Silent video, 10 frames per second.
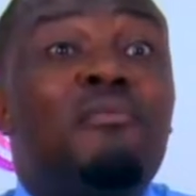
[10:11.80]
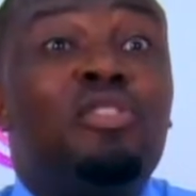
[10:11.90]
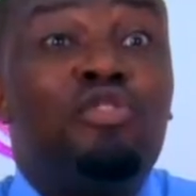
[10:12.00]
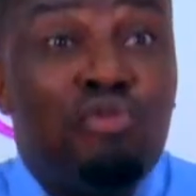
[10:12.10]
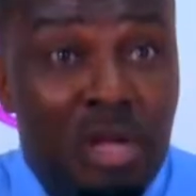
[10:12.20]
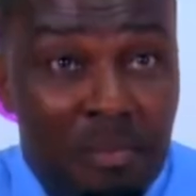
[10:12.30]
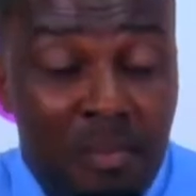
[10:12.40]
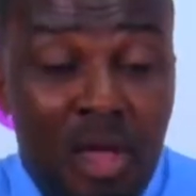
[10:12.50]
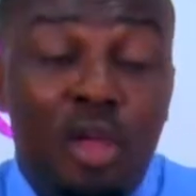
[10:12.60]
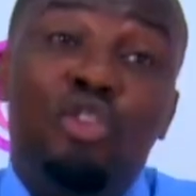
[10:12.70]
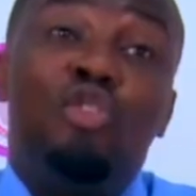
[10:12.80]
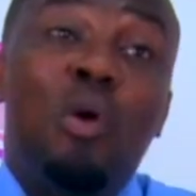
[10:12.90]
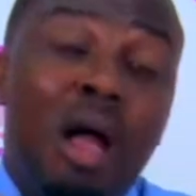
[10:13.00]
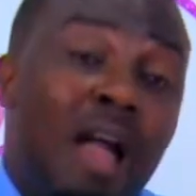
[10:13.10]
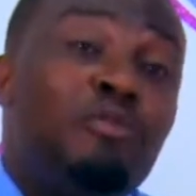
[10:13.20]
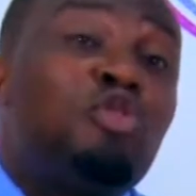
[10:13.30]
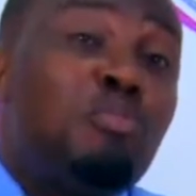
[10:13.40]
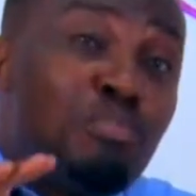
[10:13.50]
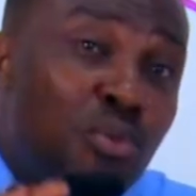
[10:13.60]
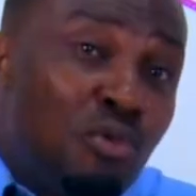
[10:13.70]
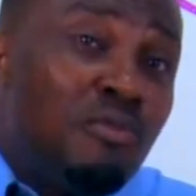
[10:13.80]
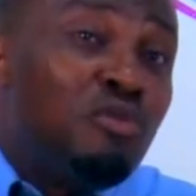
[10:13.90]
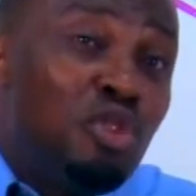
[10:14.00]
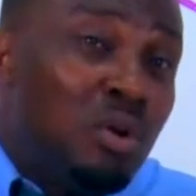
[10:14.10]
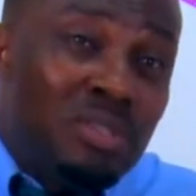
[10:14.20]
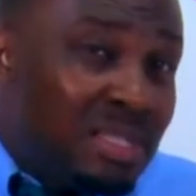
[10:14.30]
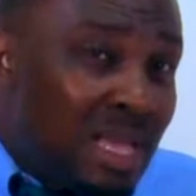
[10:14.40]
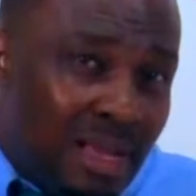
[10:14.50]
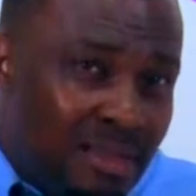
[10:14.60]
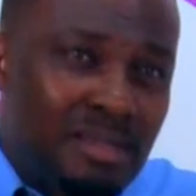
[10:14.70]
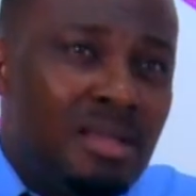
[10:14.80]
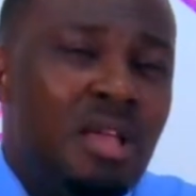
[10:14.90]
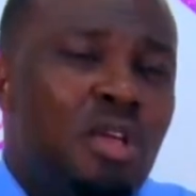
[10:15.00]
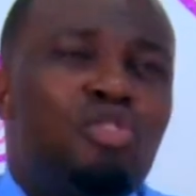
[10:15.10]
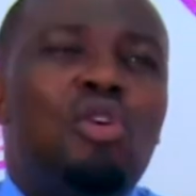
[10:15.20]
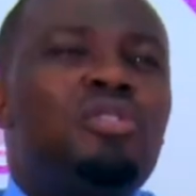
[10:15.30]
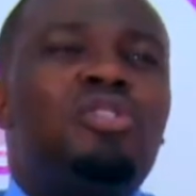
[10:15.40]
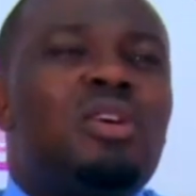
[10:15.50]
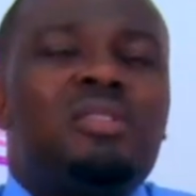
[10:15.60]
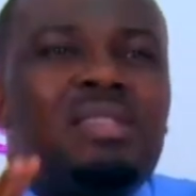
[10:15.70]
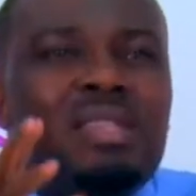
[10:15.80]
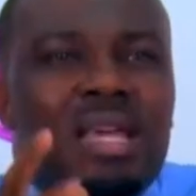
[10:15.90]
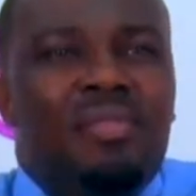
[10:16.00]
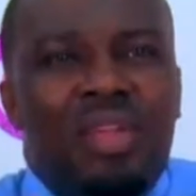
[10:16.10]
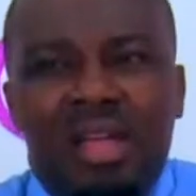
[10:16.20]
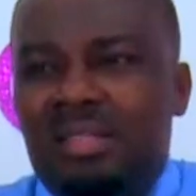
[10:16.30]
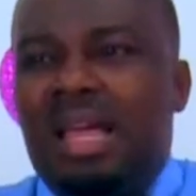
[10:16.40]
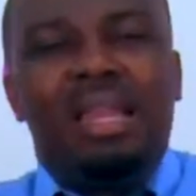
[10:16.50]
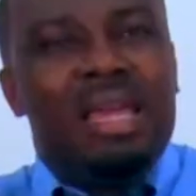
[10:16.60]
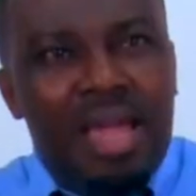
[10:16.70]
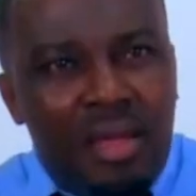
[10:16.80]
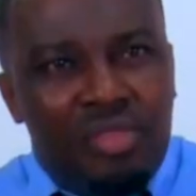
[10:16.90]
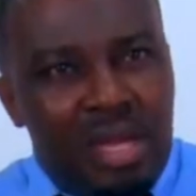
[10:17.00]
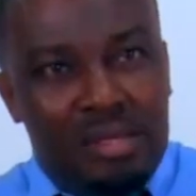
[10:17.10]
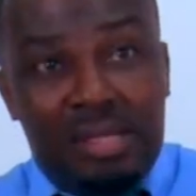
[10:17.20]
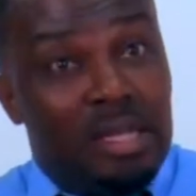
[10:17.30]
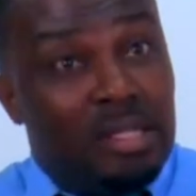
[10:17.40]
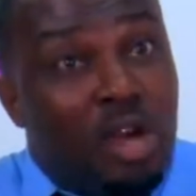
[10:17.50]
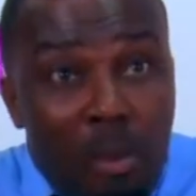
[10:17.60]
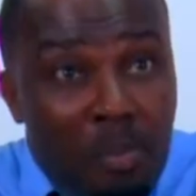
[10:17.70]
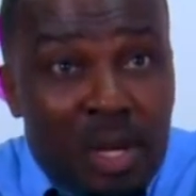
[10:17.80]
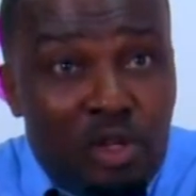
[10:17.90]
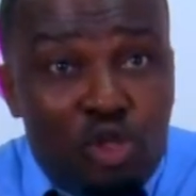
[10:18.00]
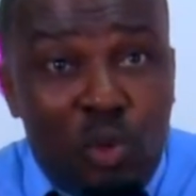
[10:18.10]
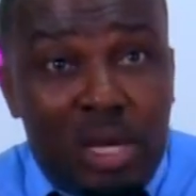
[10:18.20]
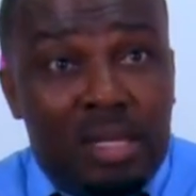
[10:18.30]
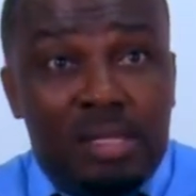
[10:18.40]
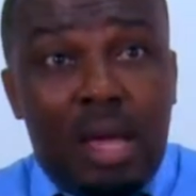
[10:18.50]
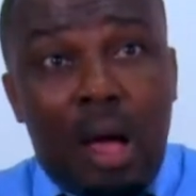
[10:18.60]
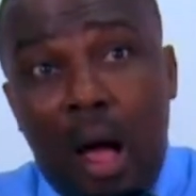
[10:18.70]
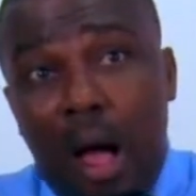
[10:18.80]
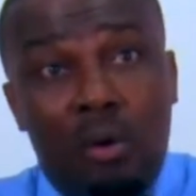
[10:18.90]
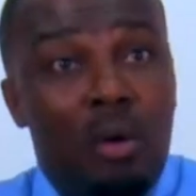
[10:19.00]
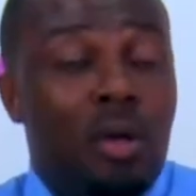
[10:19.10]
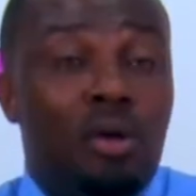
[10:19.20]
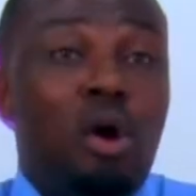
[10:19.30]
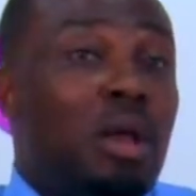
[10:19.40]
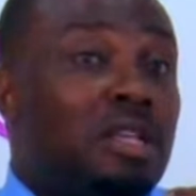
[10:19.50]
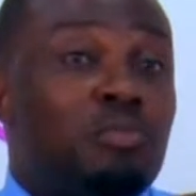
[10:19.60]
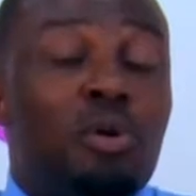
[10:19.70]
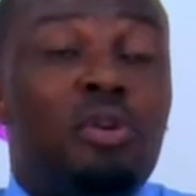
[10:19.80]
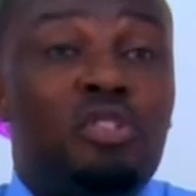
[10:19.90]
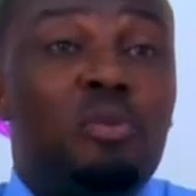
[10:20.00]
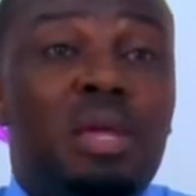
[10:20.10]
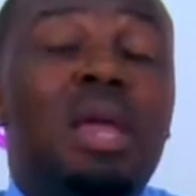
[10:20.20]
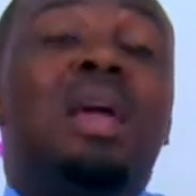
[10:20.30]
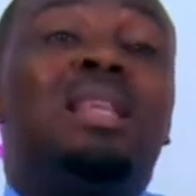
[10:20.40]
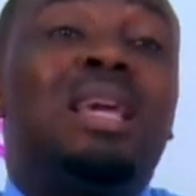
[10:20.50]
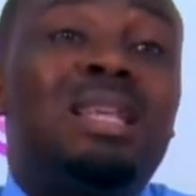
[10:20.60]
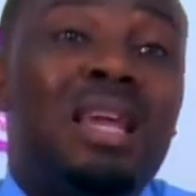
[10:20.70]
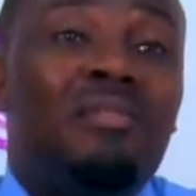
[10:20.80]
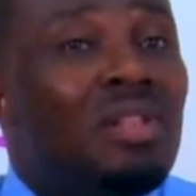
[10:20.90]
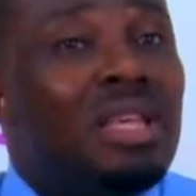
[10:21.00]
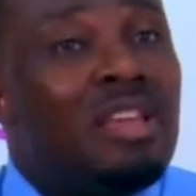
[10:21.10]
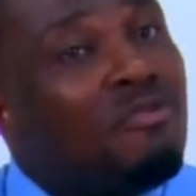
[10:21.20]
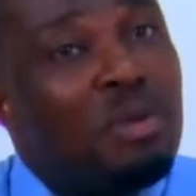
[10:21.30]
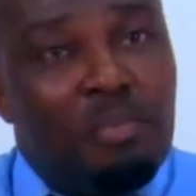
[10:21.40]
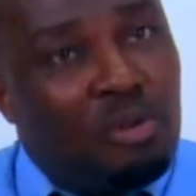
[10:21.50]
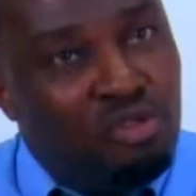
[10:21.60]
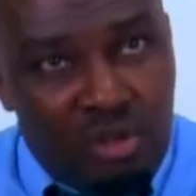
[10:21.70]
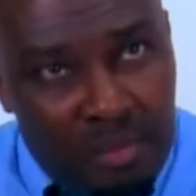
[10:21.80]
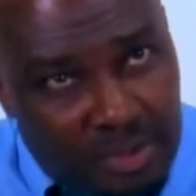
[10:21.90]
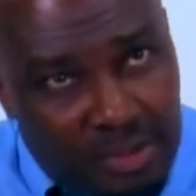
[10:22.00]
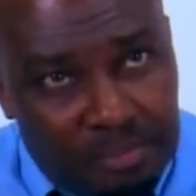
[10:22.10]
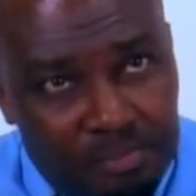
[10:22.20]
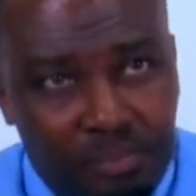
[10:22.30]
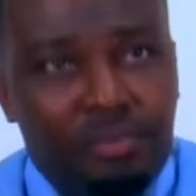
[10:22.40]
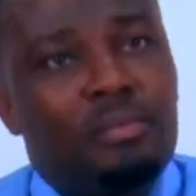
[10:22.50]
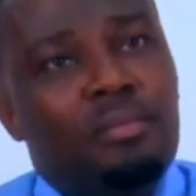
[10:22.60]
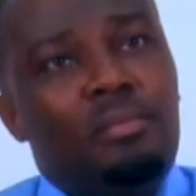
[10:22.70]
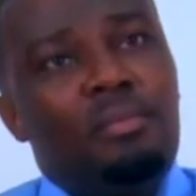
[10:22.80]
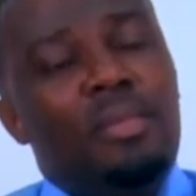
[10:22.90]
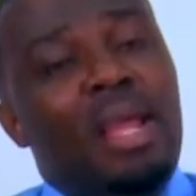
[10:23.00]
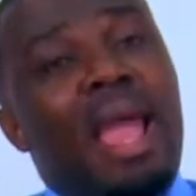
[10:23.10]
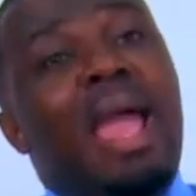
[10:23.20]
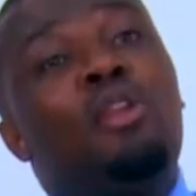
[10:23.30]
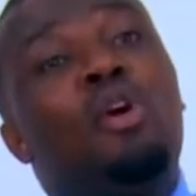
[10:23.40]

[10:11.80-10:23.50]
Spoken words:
a dream, you have to prove those things. Don't just see things and hear things and jump into it and say, oh, God has spoken to me. The devil gives people dreams. And